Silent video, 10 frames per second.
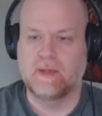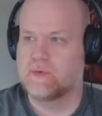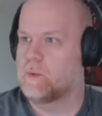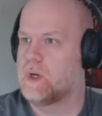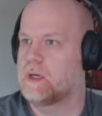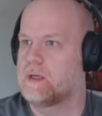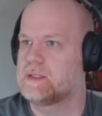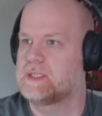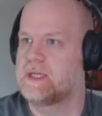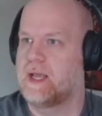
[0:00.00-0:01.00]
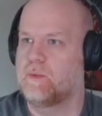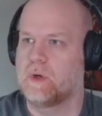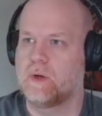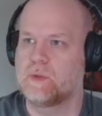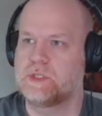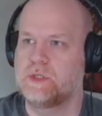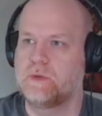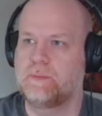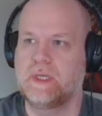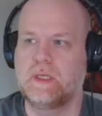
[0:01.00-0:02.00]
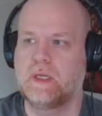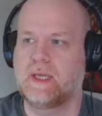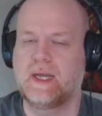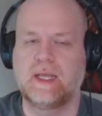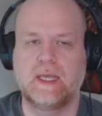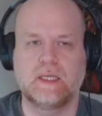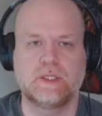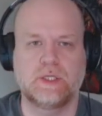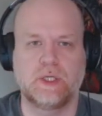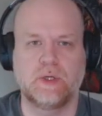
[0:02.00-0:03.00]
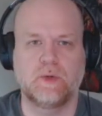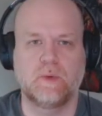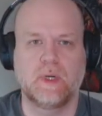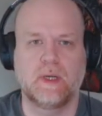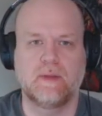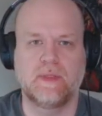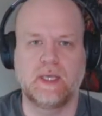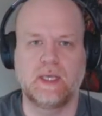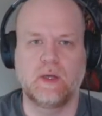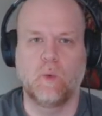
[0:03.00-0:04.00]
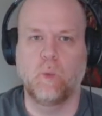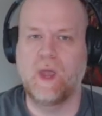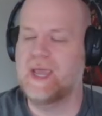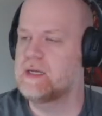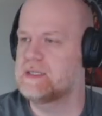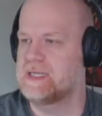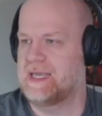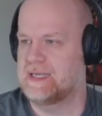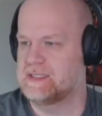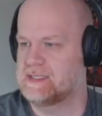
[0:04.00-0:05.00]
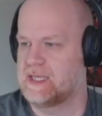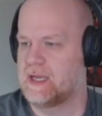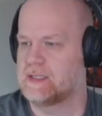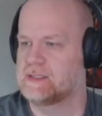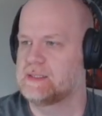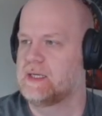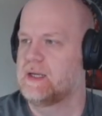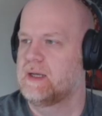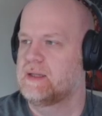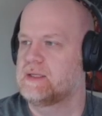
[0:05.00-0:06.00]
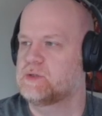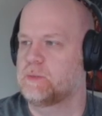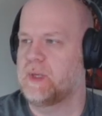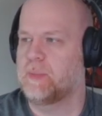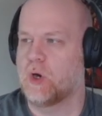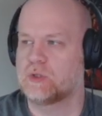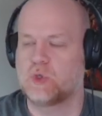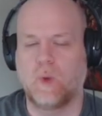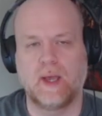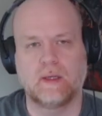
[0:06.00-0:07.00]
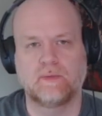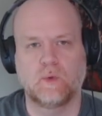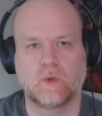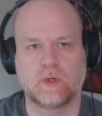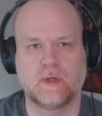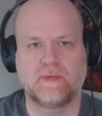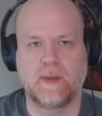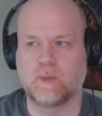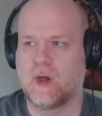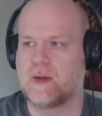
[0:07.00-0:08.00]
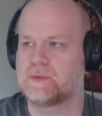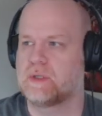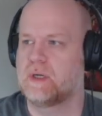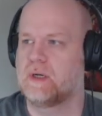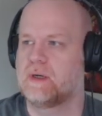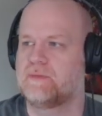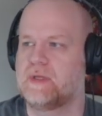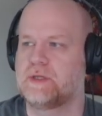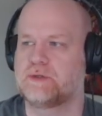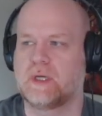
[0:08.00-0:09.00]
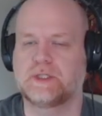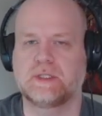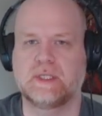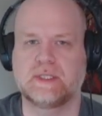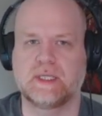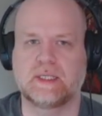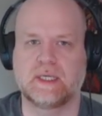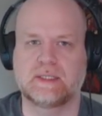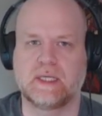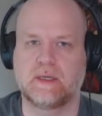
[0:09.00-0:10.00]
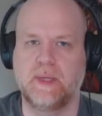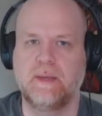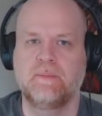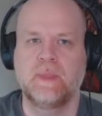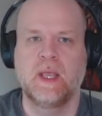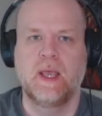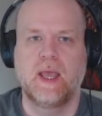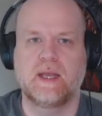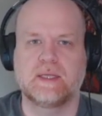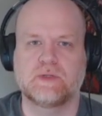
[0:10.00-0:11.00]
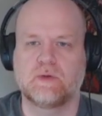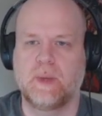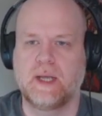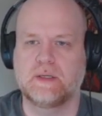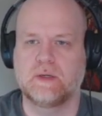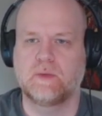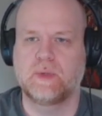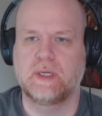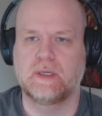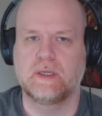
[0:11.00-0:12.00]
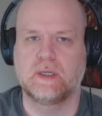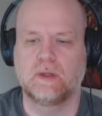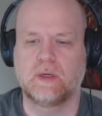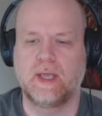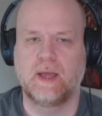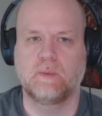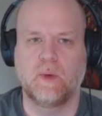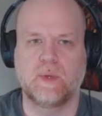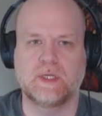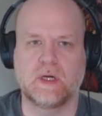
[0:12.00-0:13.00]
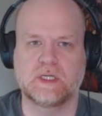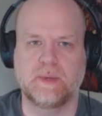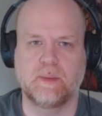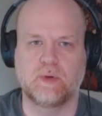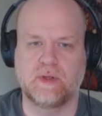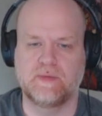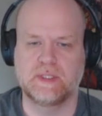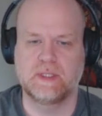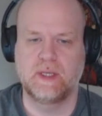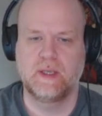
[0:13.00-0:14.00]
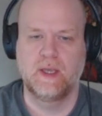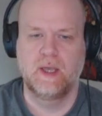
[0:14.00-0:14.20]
everyone. Today we're going to be getting into the winged insects. This will be part 12, Order Ephemeroptera, of the Introduction to Insect Taxonomy. And as a reminder, we can look at what we talked about previously.